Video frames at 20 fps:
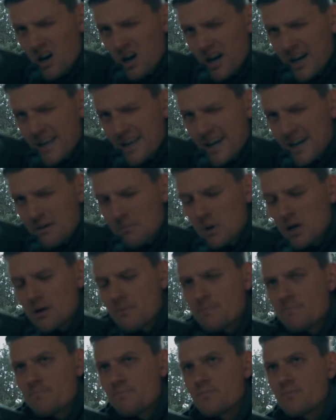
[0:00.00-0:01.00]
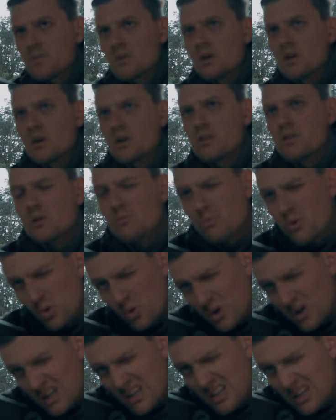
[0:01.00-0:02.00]
eye up the
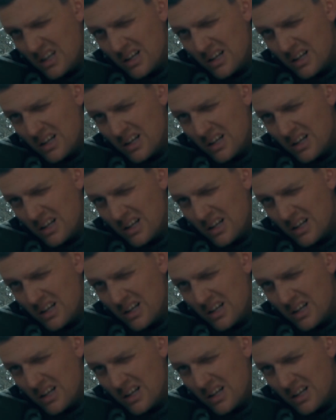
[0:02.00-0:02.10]
bore